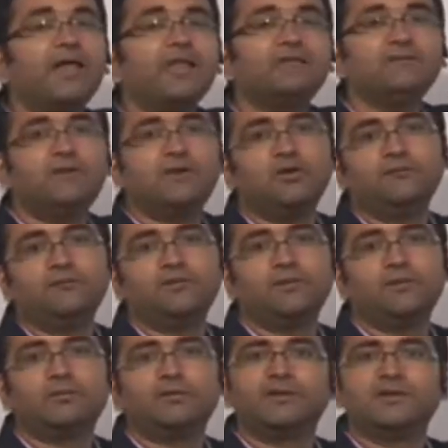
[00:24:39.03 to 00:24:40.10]
past value of
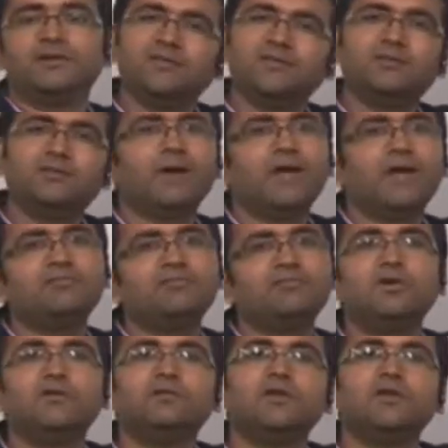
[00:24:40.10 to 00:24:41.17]
the input. Yes, the past
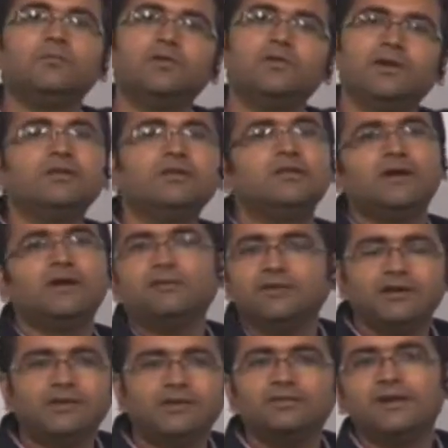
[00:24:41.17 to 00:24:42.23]
value of the input, it
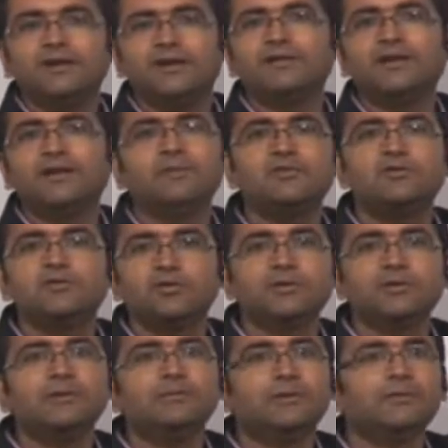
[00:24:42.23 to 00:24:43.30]
is there, it can be
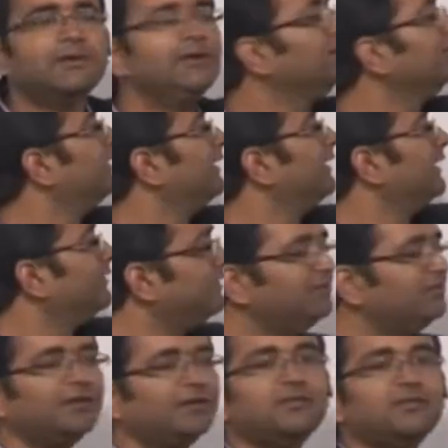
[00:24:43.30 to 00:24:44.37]
stored in the memory. In
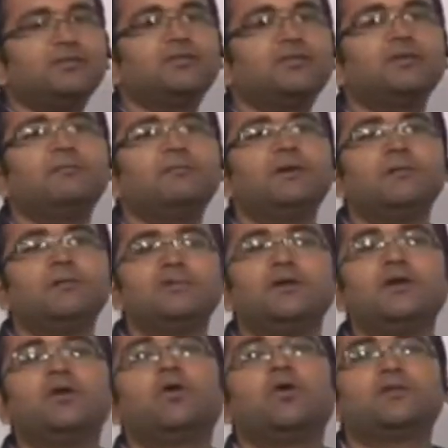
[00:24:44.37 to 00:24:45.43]
this case, the system
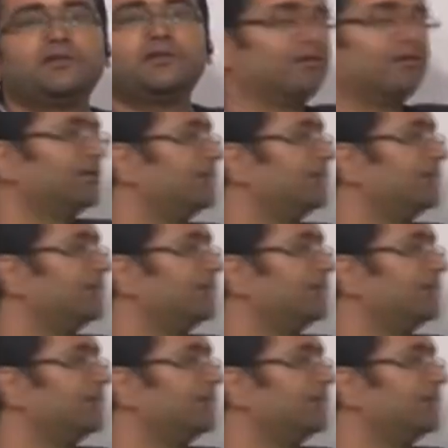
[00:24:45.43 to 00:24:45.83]
becomes a causal